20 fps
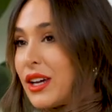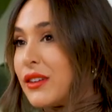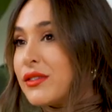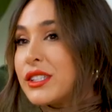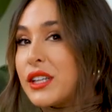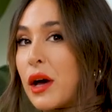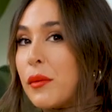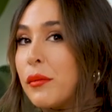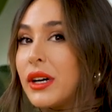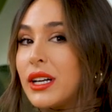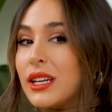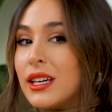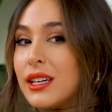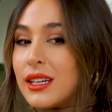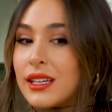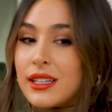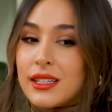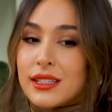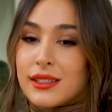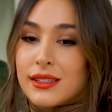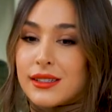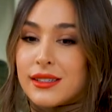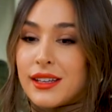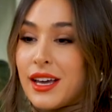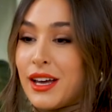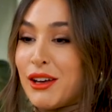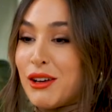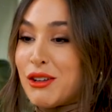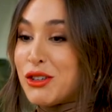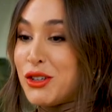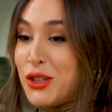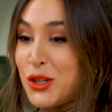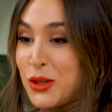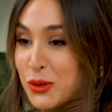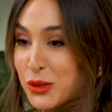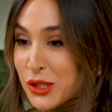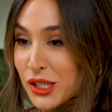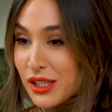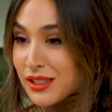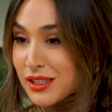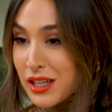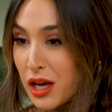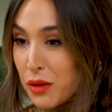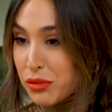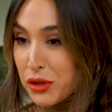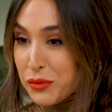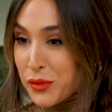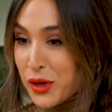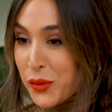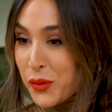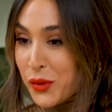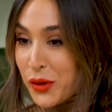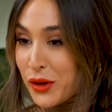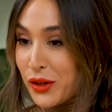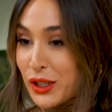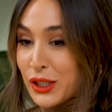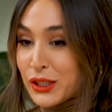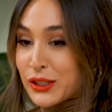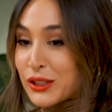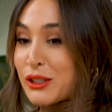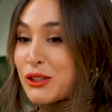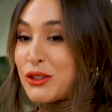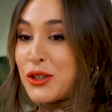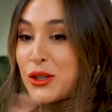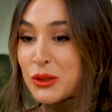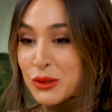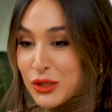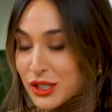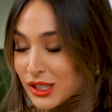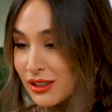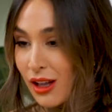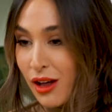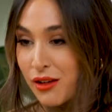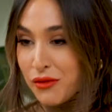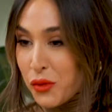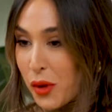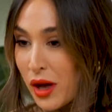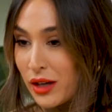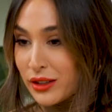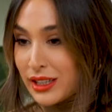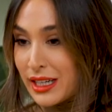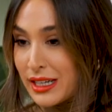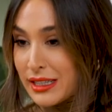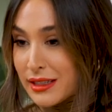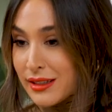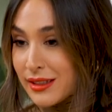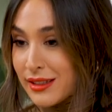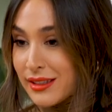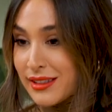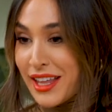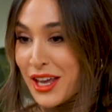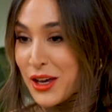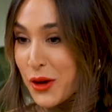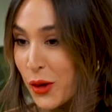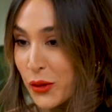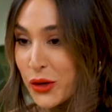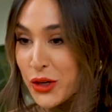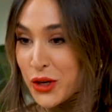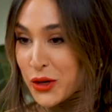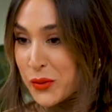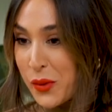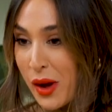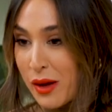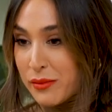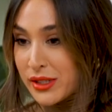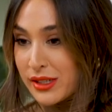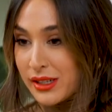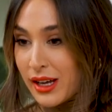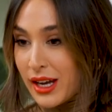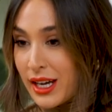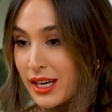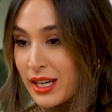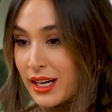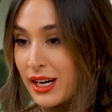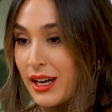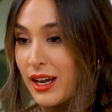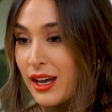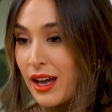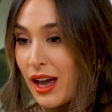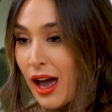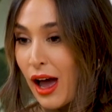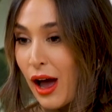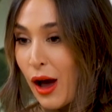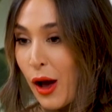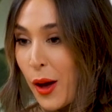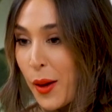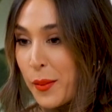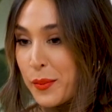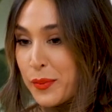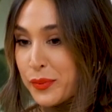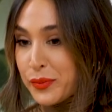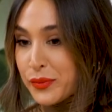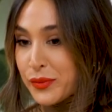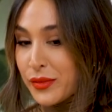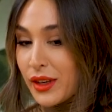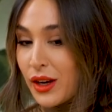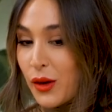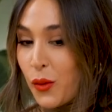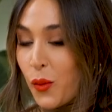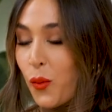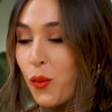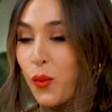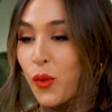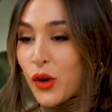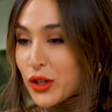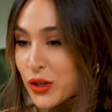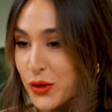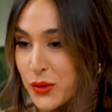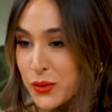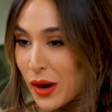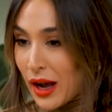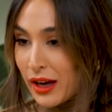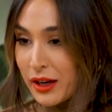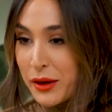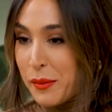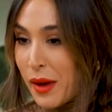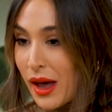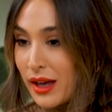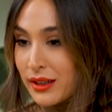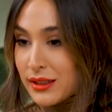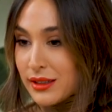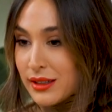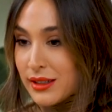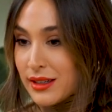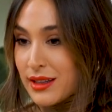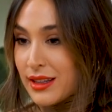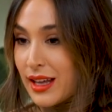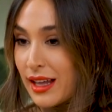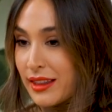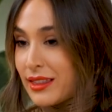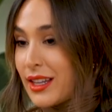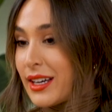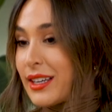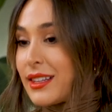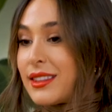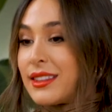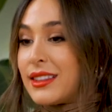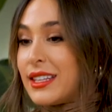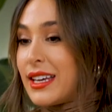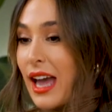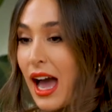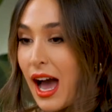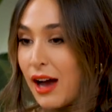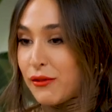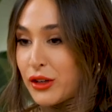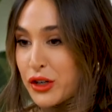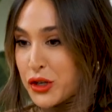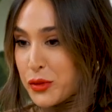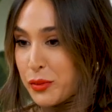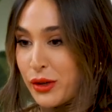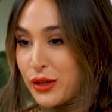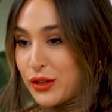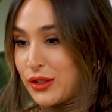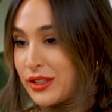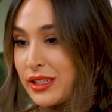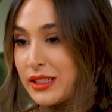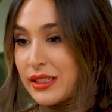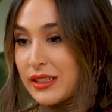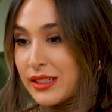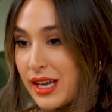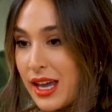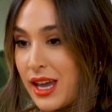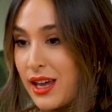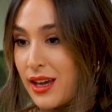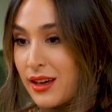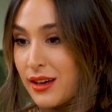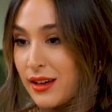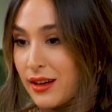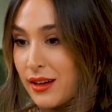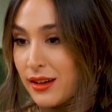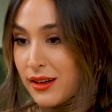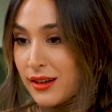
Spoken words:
if somebody is new to the supplement world, new to Love Wellness, they go to your website, what do you recommend that like the average person take?